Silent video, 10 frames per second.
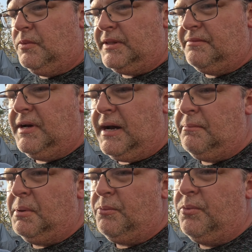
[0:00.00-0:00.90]
what they've
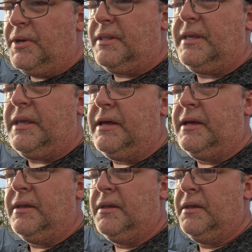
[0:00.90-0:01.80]
got, but really
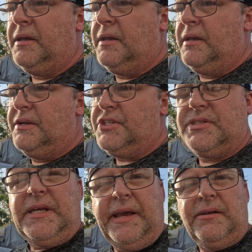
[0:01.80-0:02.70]

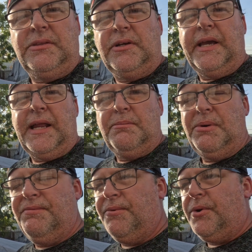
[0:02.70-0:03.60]
just take a look at it
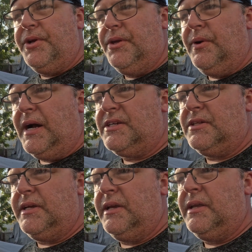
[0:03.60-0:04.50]
before you
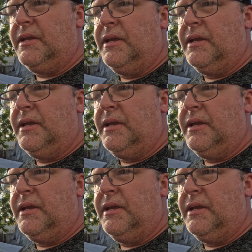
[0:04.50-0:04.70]
actually